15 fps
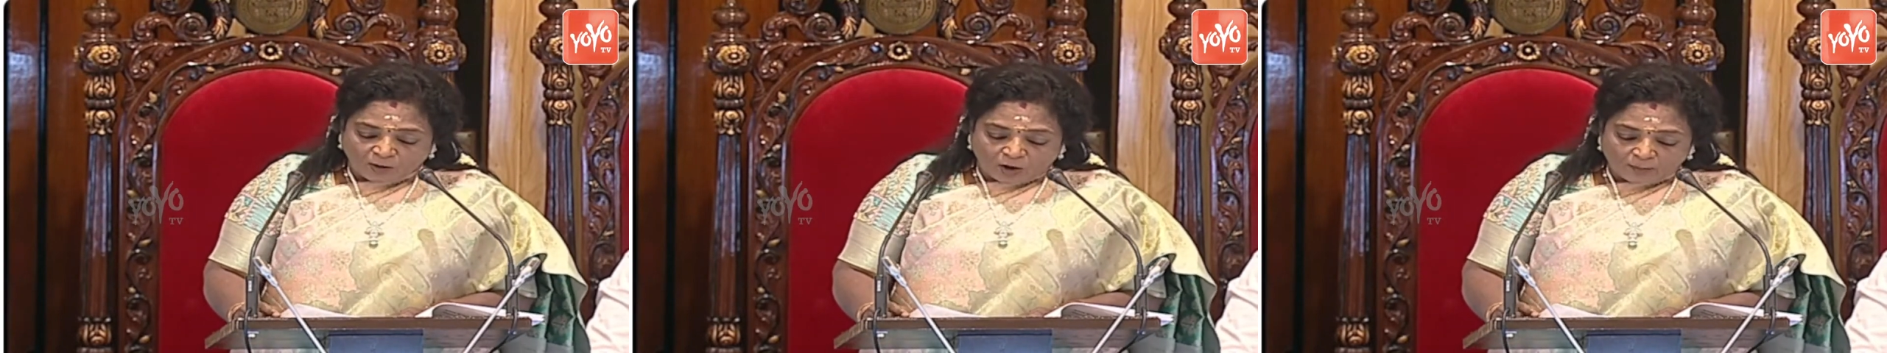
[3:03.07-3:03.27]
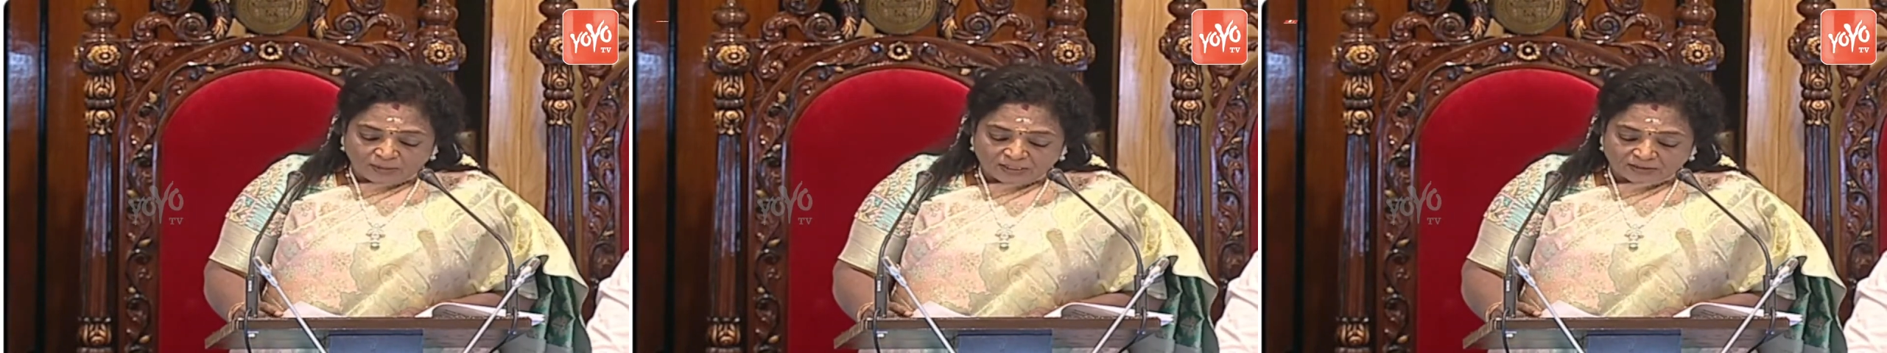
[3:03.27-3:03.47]

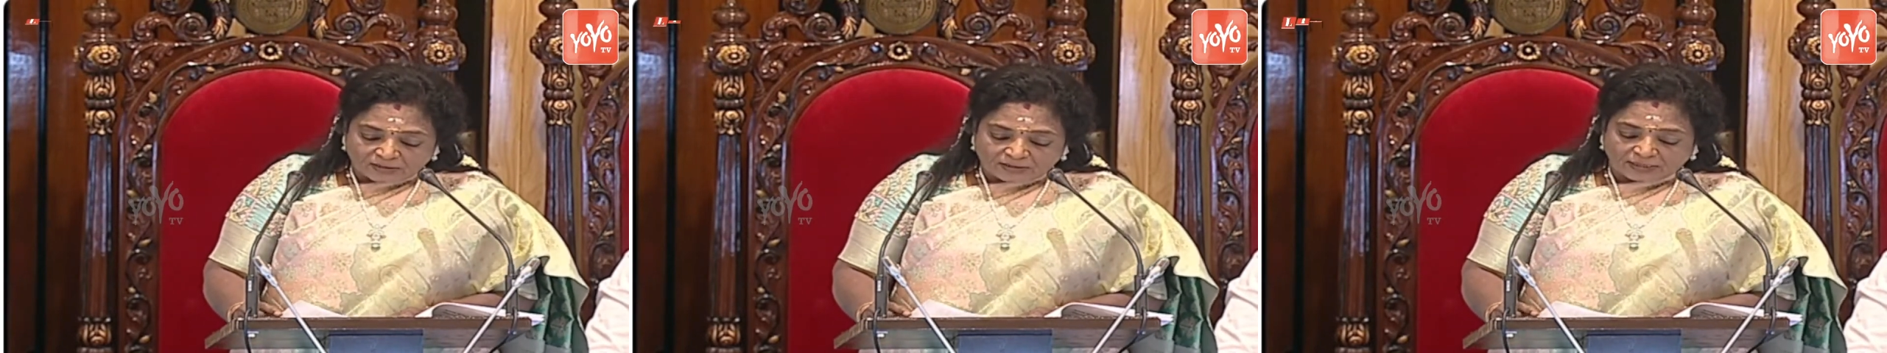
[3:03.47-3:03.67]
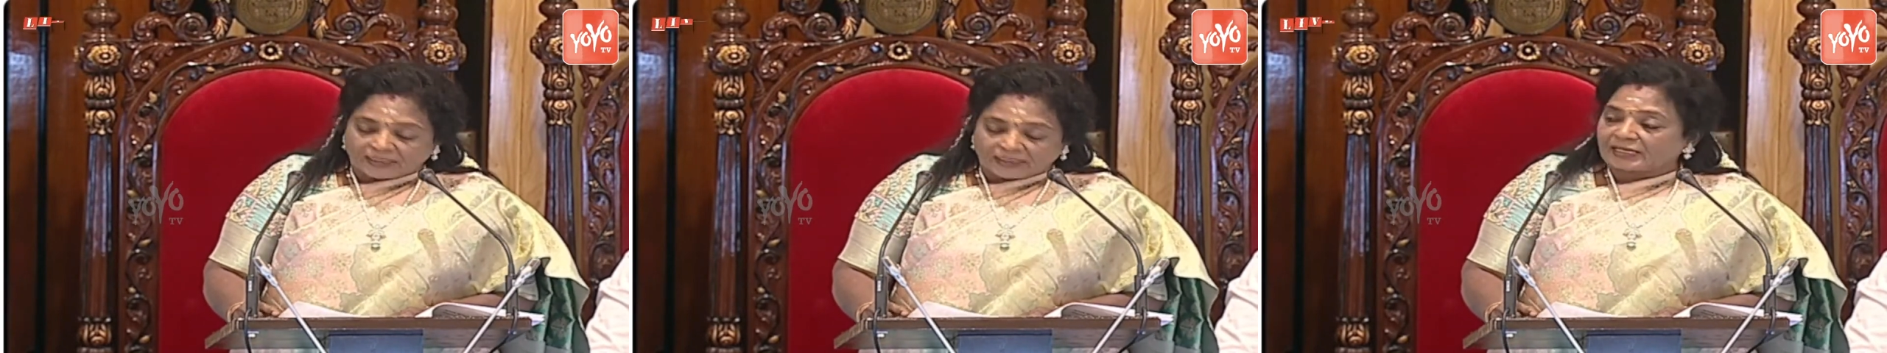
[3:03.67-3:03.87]

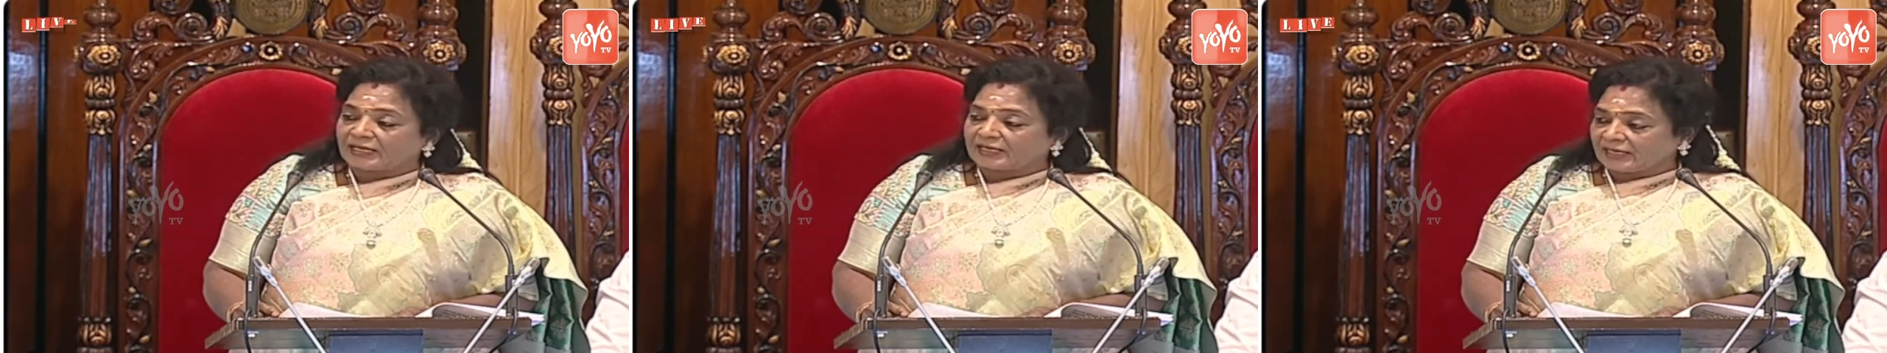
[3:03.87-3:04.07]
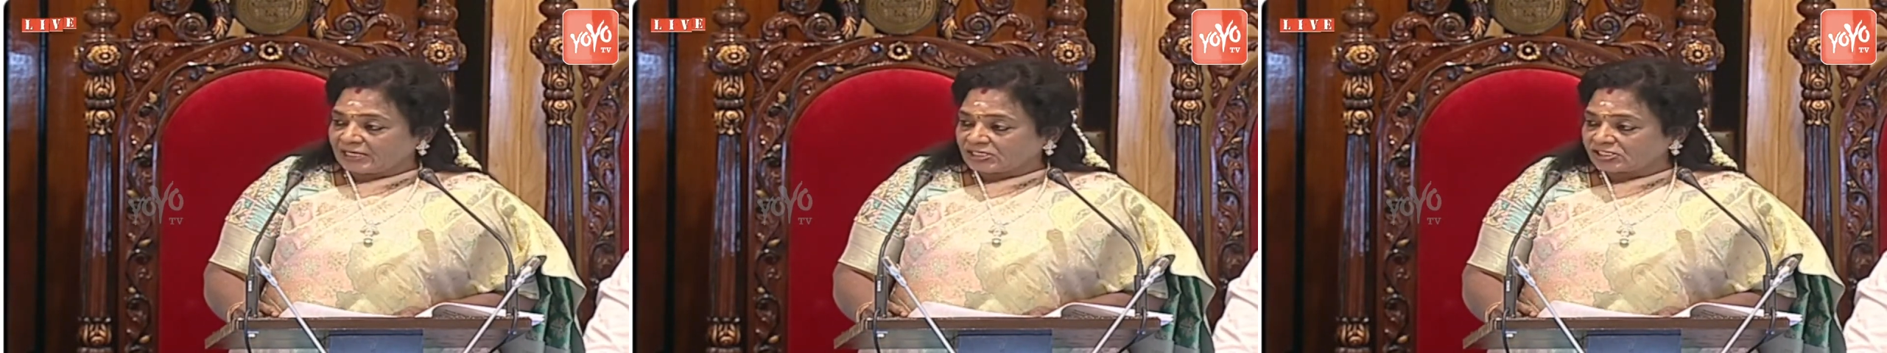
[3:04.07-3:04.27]
promised in the
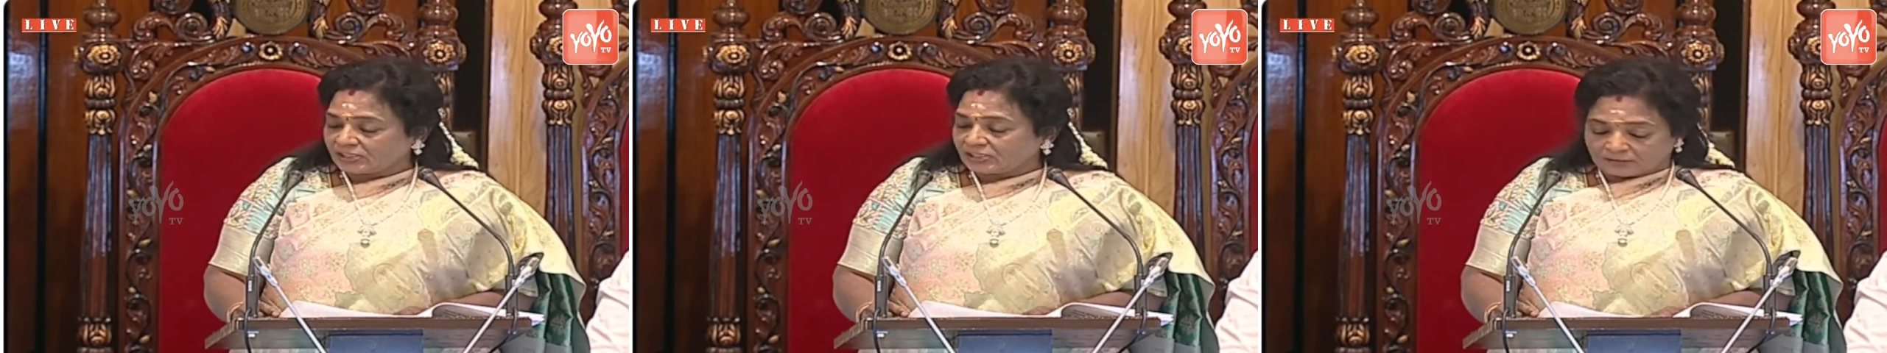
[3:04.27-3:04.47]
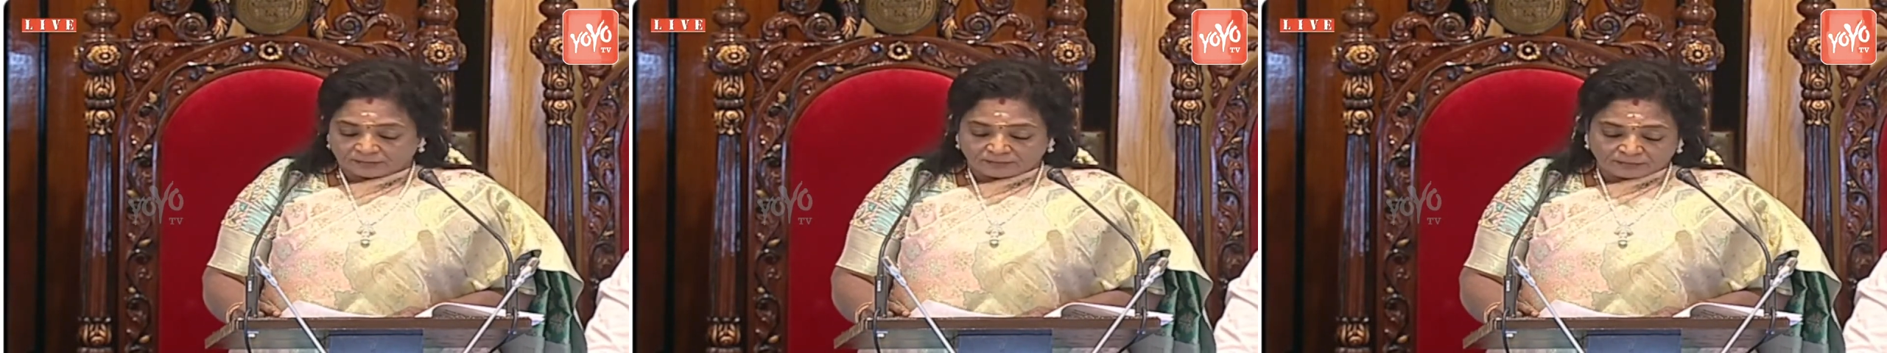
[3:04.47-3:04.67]

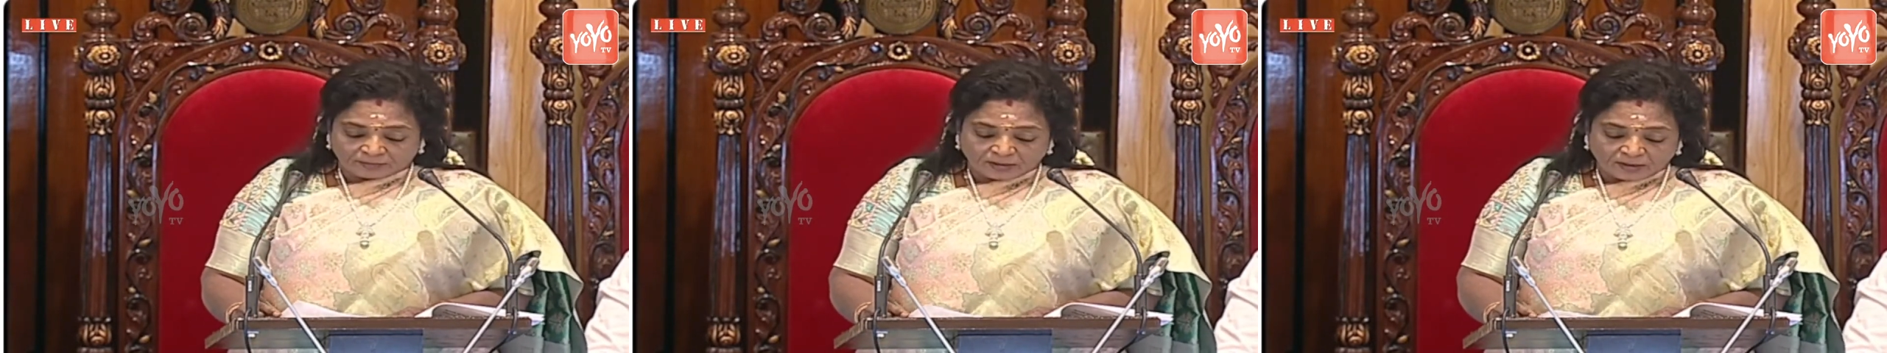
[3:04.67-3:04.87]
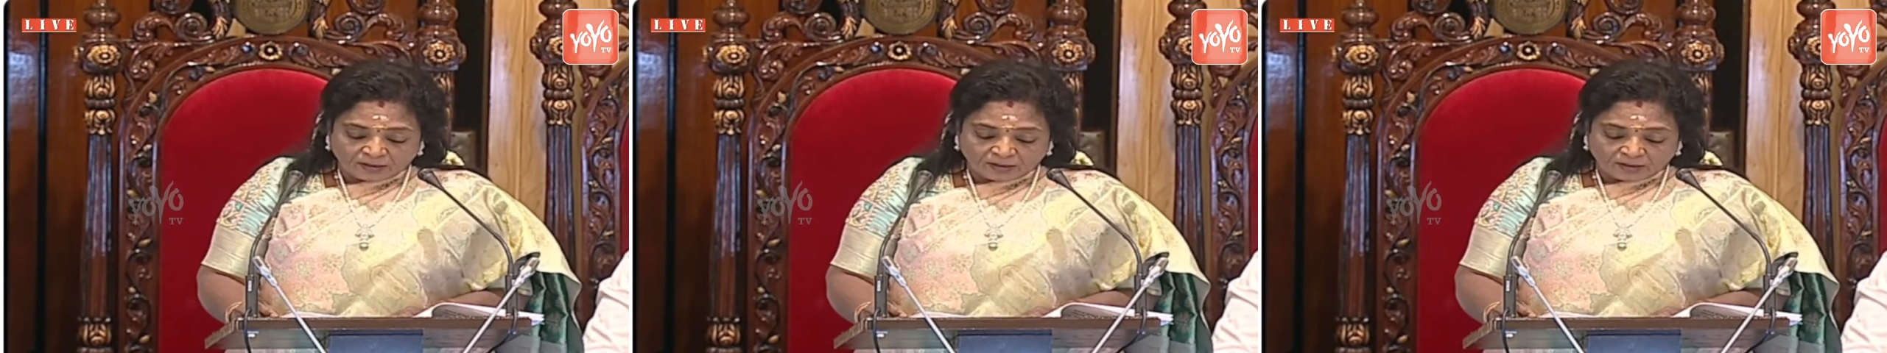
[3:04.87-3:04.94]
declaration,